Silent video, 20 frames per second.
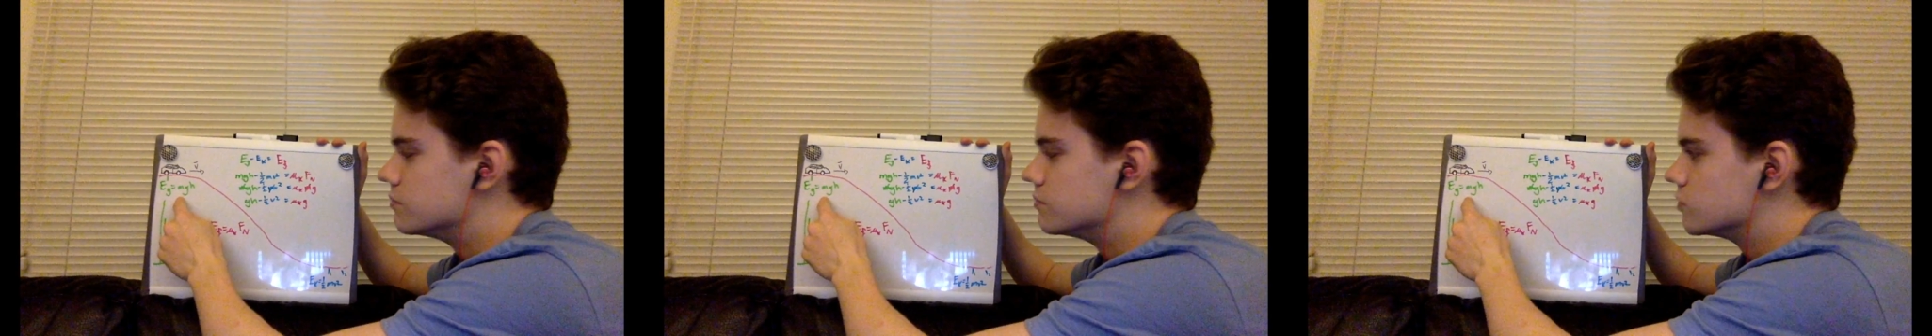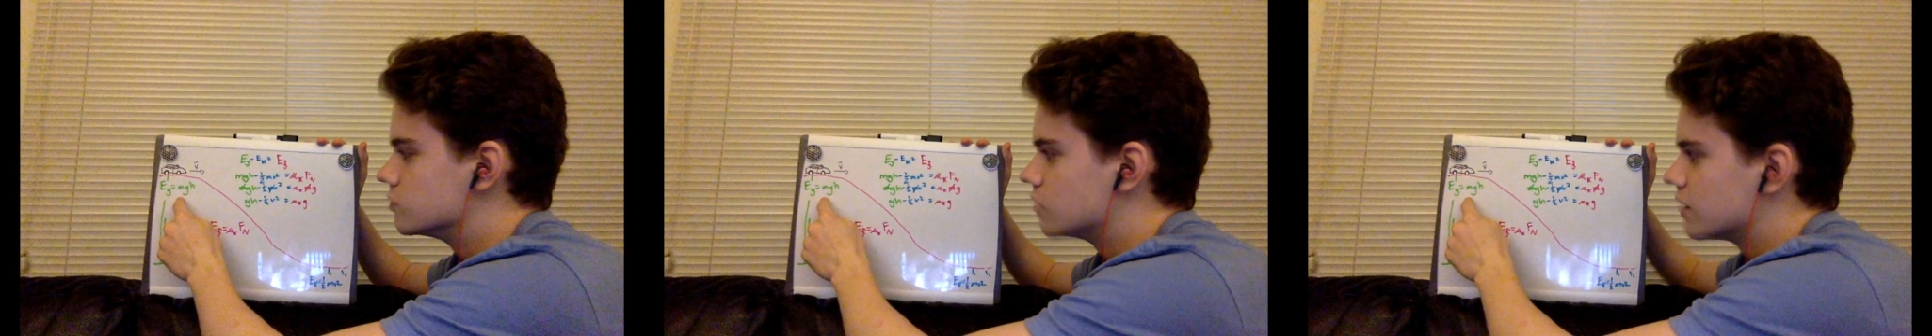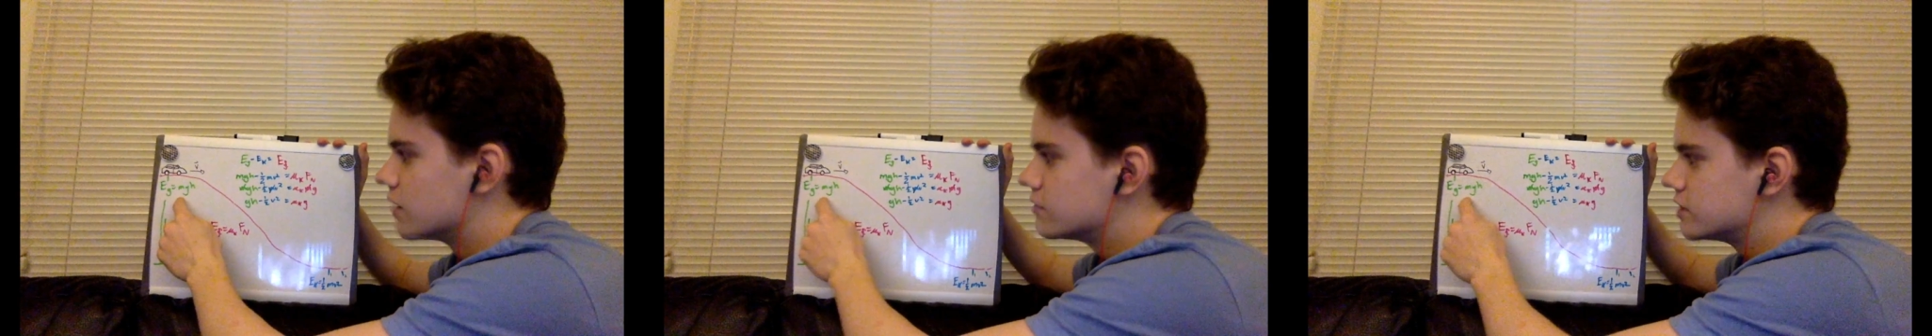
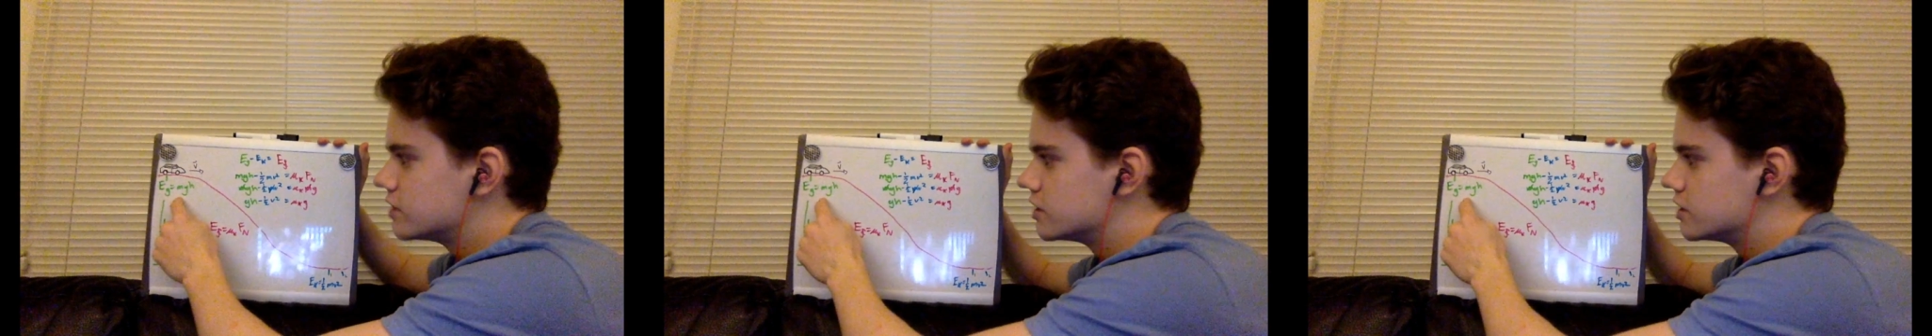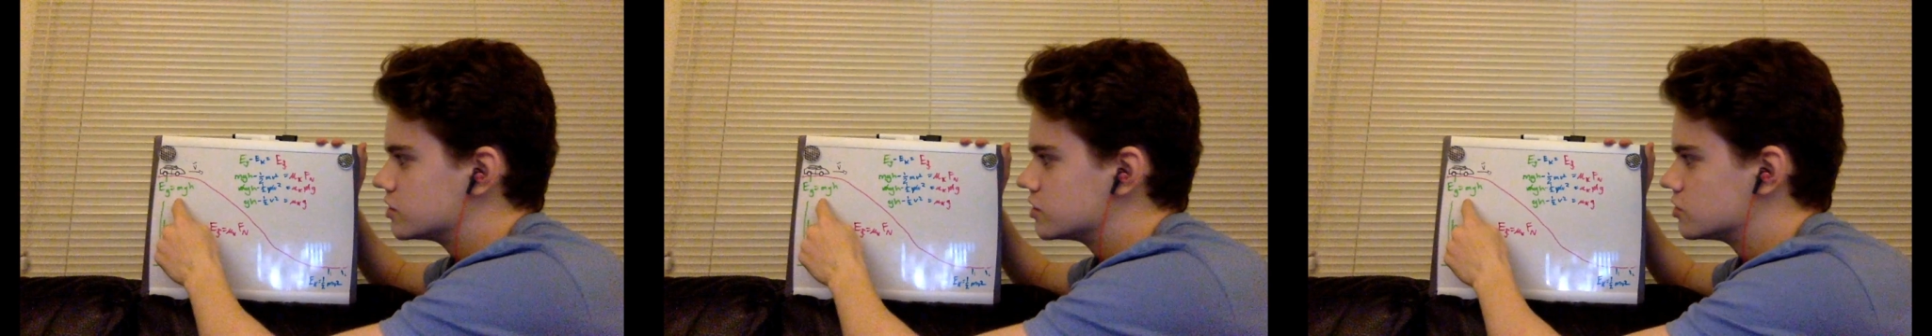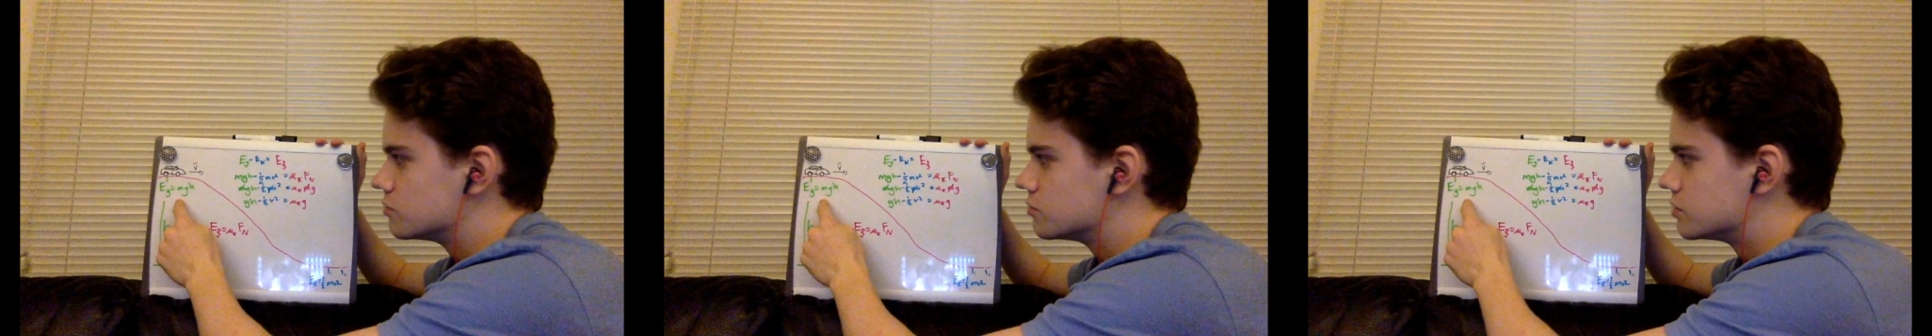
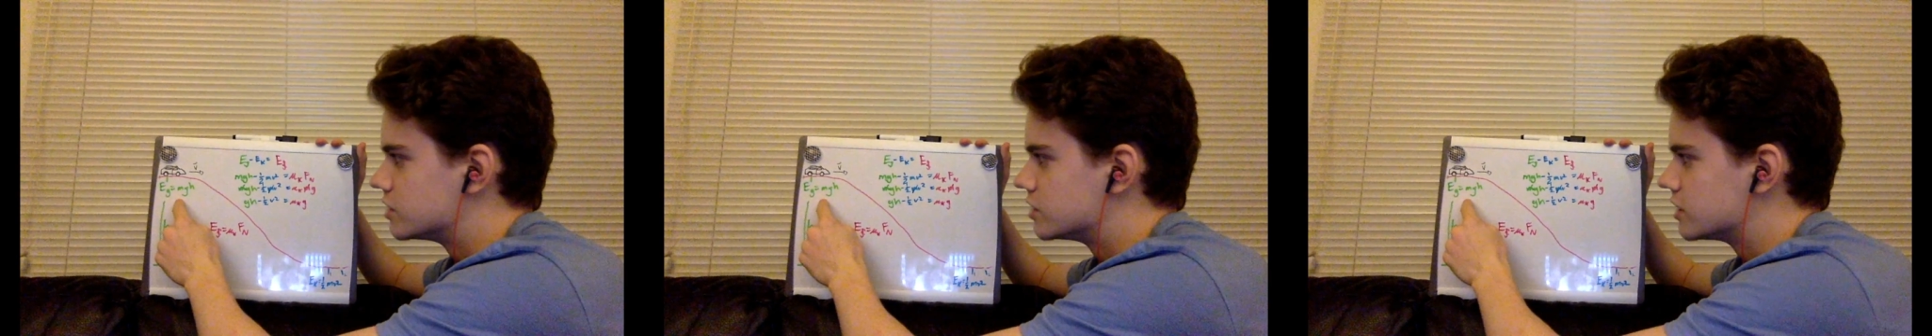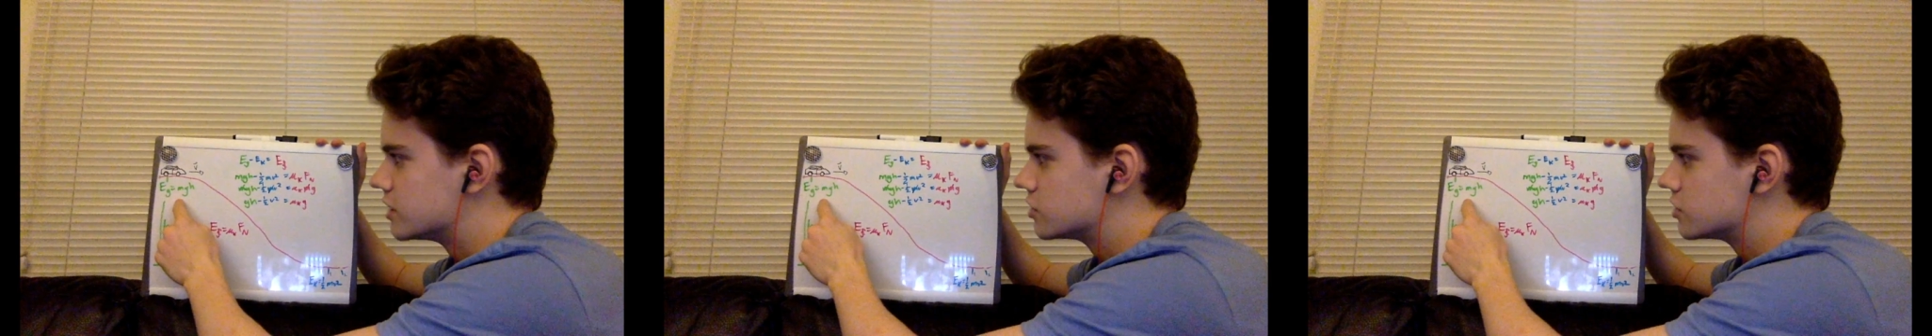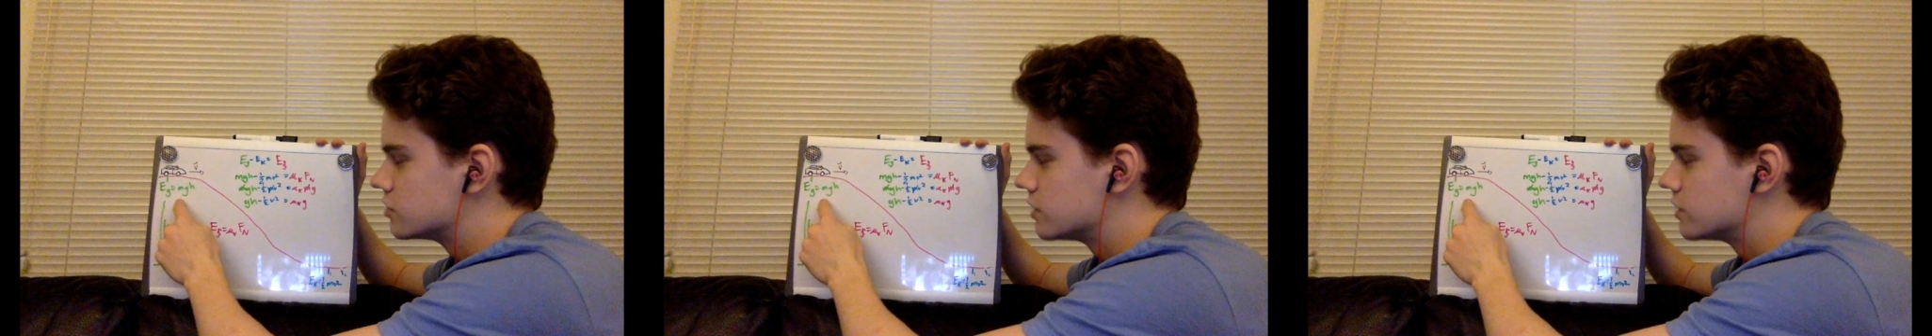gravitational
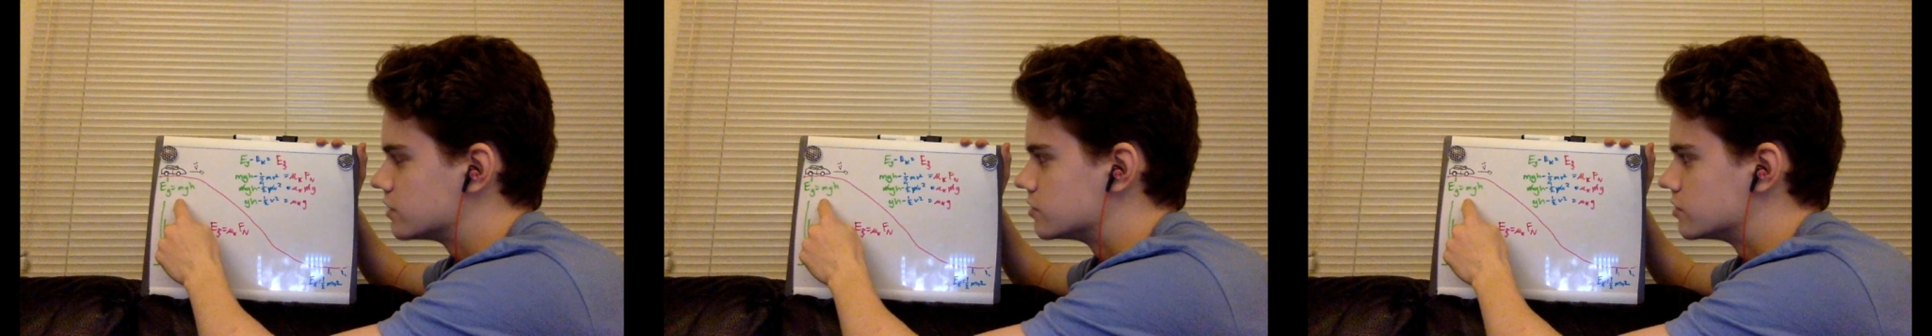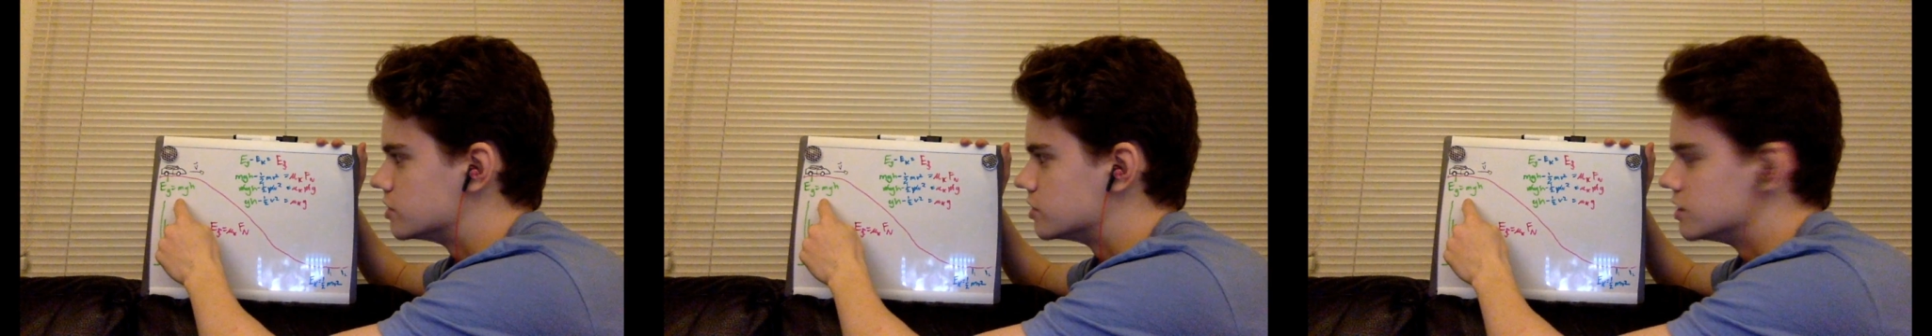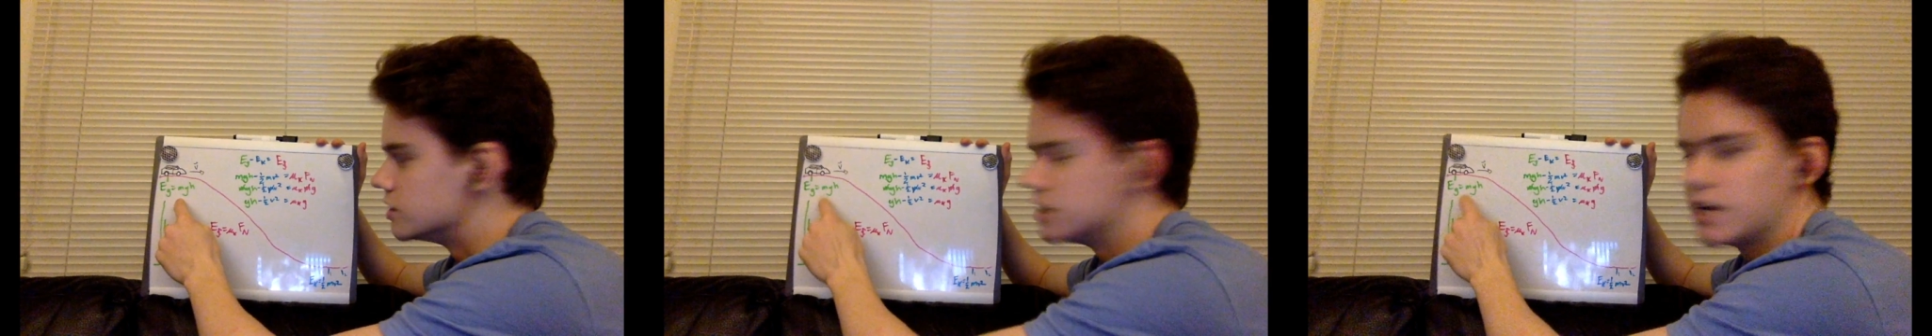potential
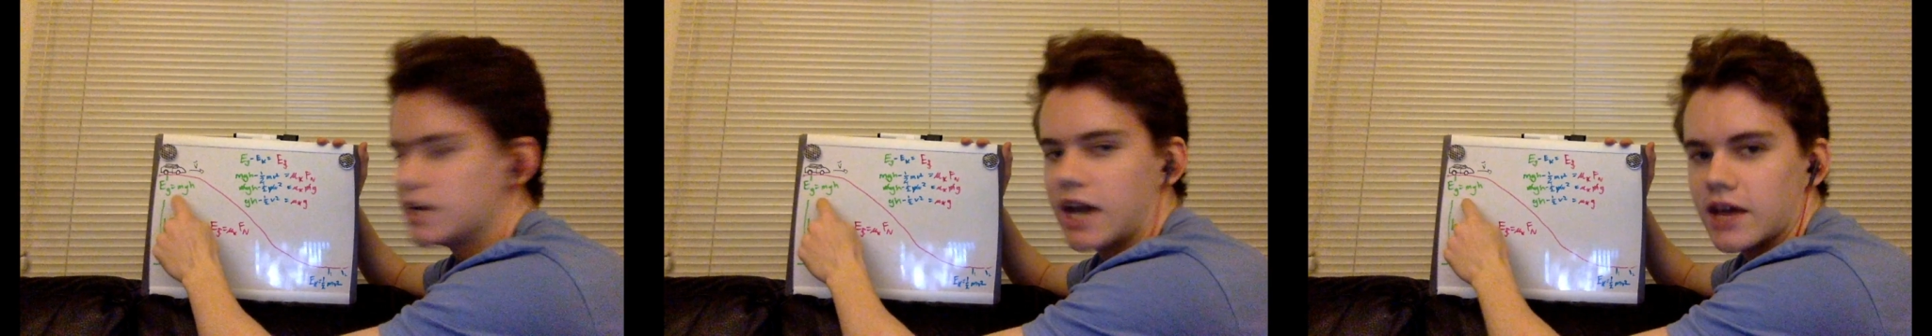energy